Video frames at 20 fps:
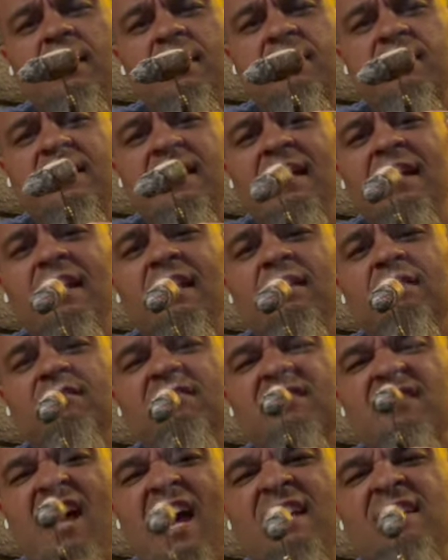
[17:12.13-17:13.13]
It's
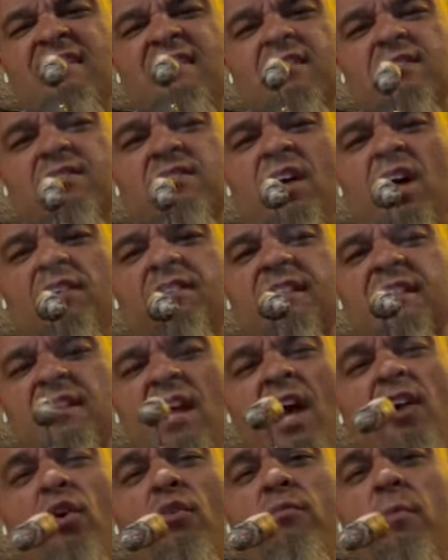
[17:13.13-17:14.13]
getting nice and salty,
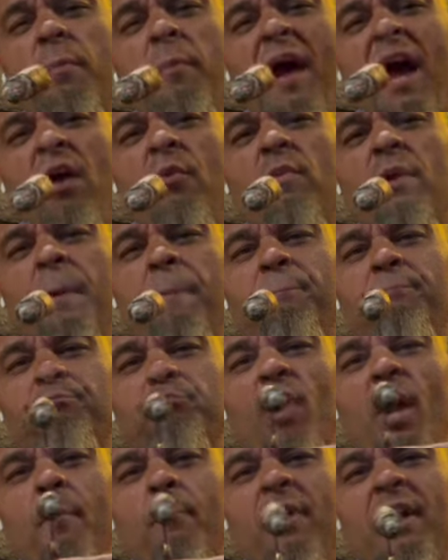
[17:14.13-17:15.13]
not overpowering,
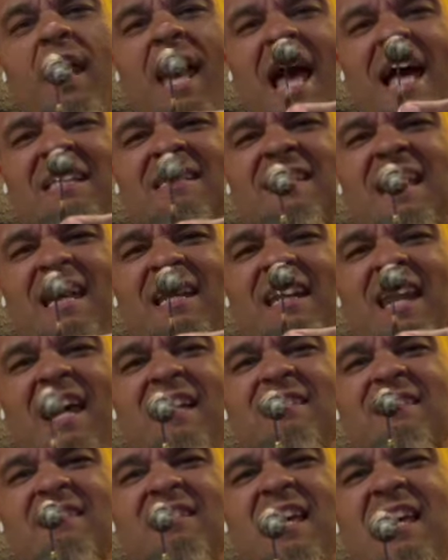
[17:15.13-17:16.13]
but it has that
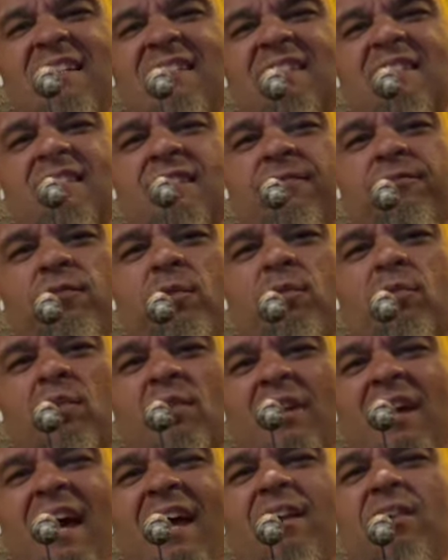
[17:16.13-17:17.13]
nice taste as if you were
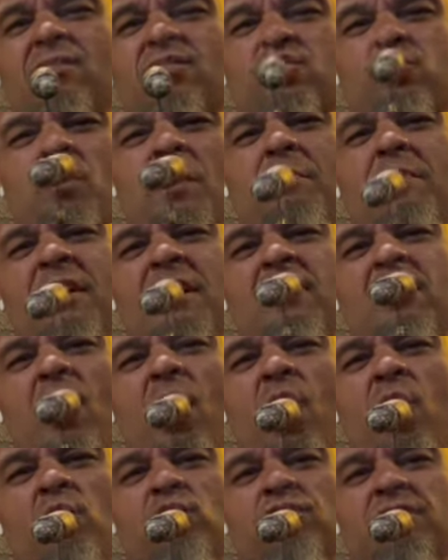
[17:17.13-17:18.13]
kind of swimming in the
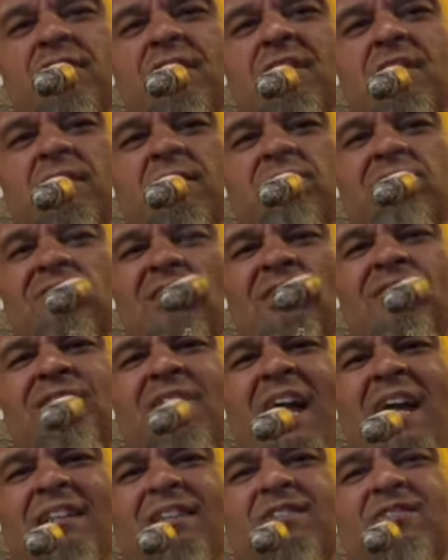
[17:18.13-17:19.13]
ocean and you know, you
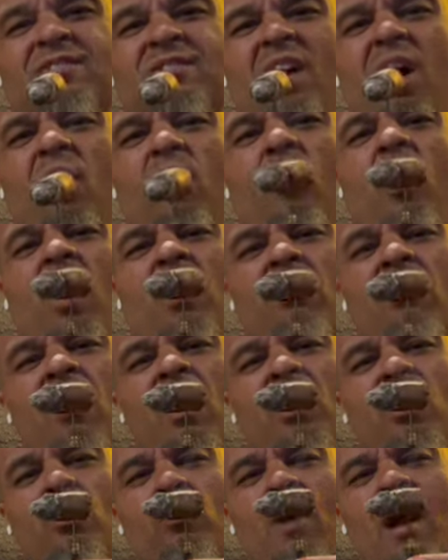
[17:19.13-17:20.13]
got the salt water
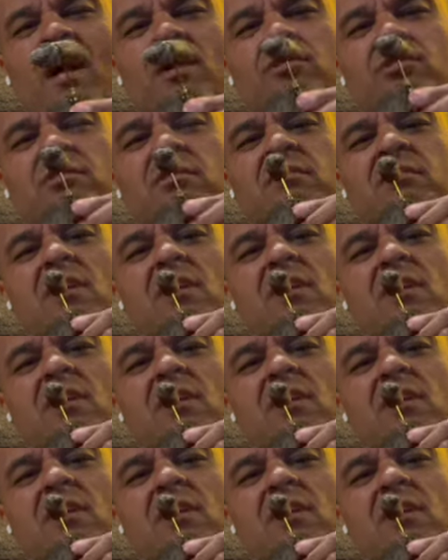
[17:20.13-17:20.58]
all around you.